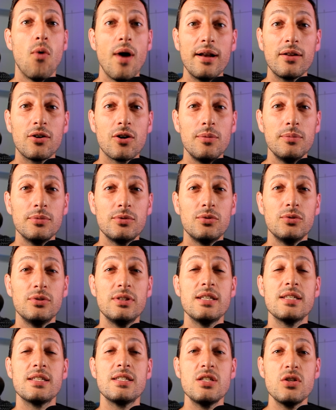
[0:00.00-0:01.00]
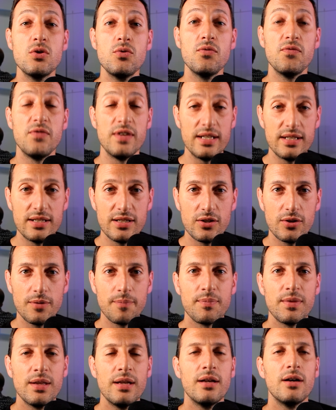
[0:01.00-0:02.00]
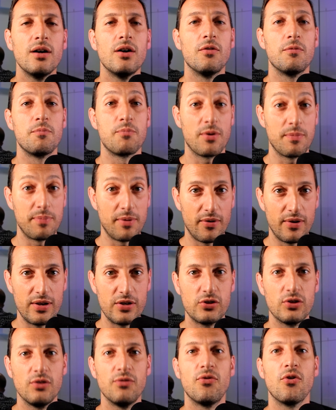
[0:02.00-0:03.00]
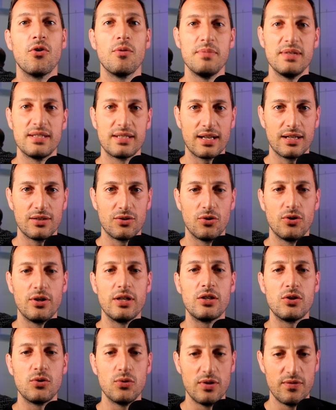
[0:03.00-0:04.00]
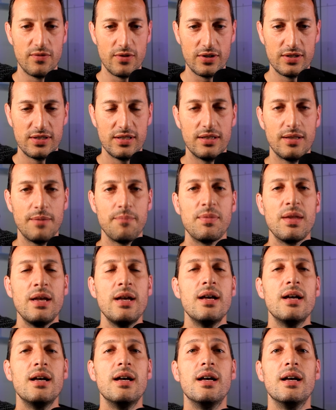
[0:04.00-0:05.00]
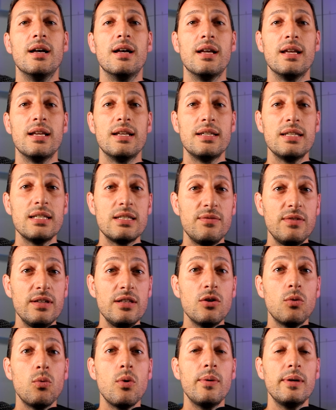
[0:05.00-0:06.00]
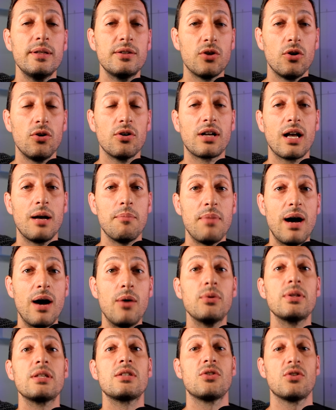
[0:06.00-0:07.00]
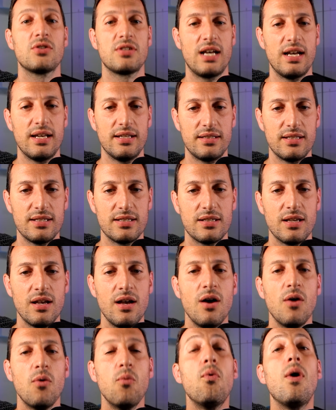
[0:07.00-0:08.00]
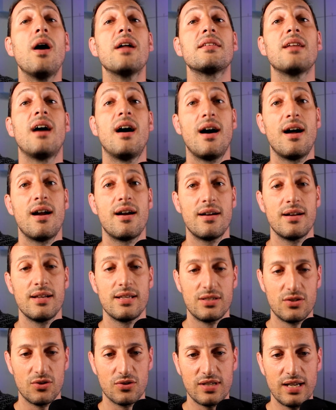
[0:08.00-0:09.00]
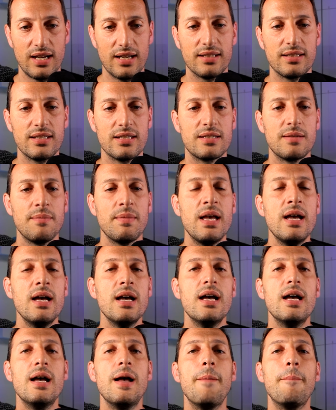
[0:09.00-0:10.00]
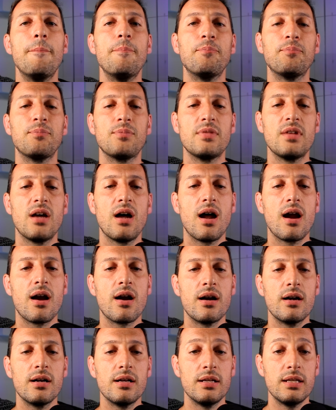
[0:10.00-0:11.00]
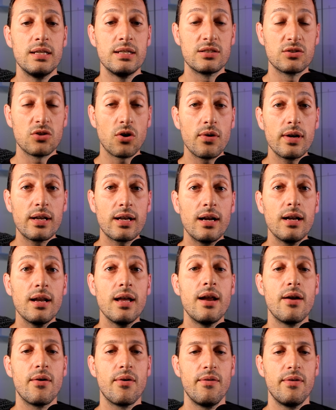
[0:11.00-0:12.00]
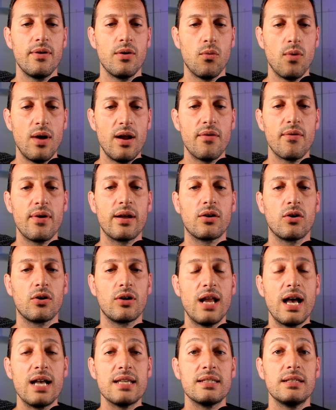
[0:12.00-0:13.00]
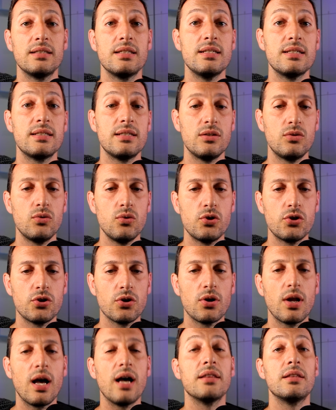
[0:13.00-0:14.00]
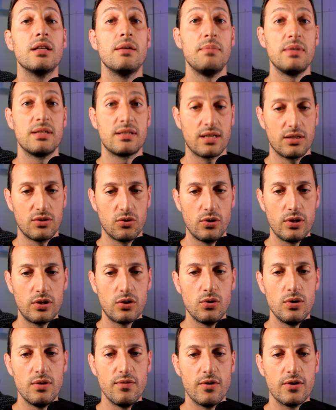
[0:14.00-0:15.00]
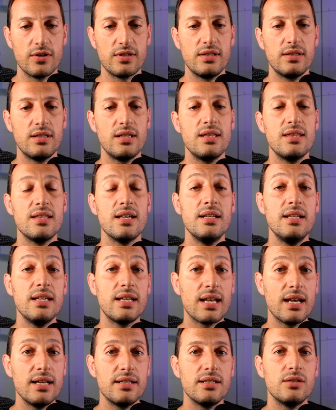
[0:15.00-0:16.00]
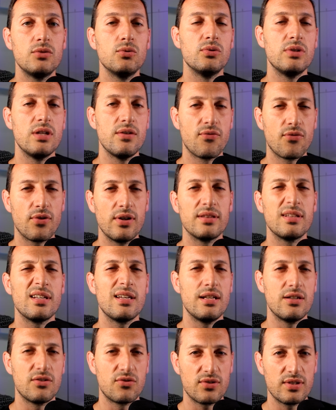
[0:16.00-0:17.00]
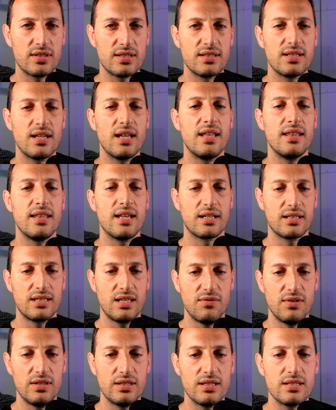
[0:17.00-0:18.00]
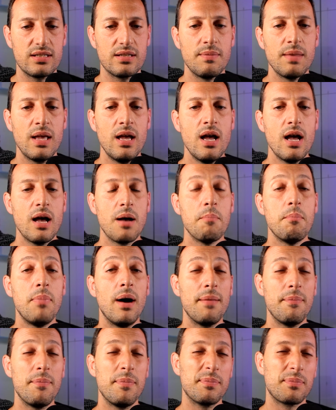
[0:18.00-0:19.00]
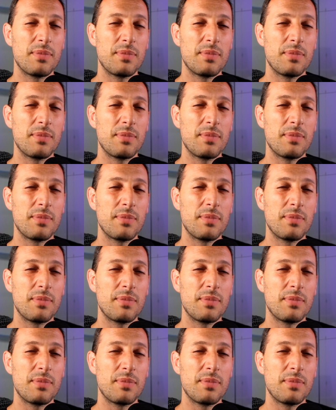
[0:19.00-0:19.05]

Welcome to this new video of preparation for Miskatonic University. In this video we will talk about societies. What are societies? They are historical and well-recognized institutions at the Miskatonic University dedicated to different interests and activities, but